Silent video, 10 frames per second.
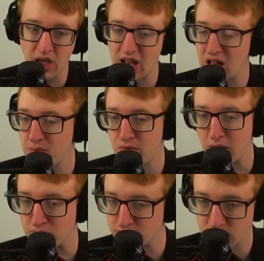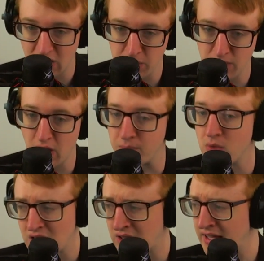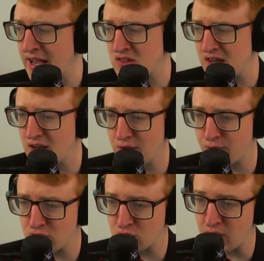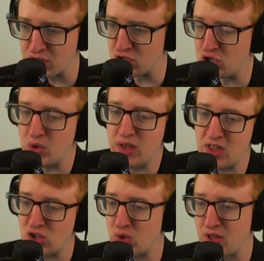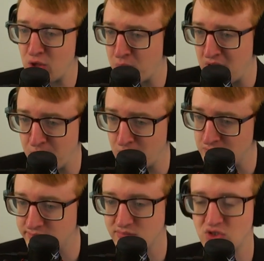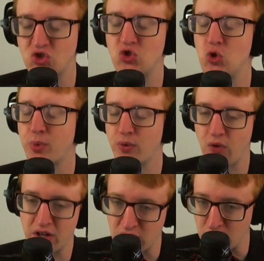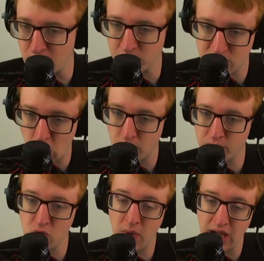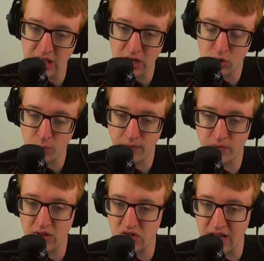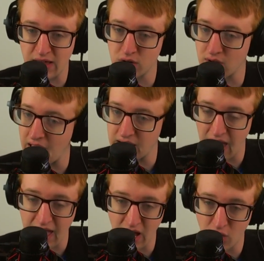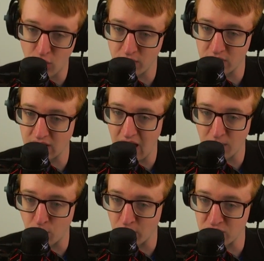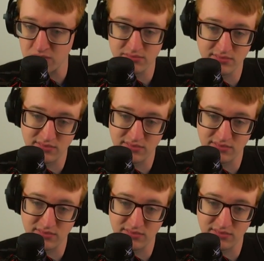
And it'll be fun. It'll be fun. Like I said in the first question, doing things with other people, super fun to do. So you might get a group of friends together and head on over to God Wars,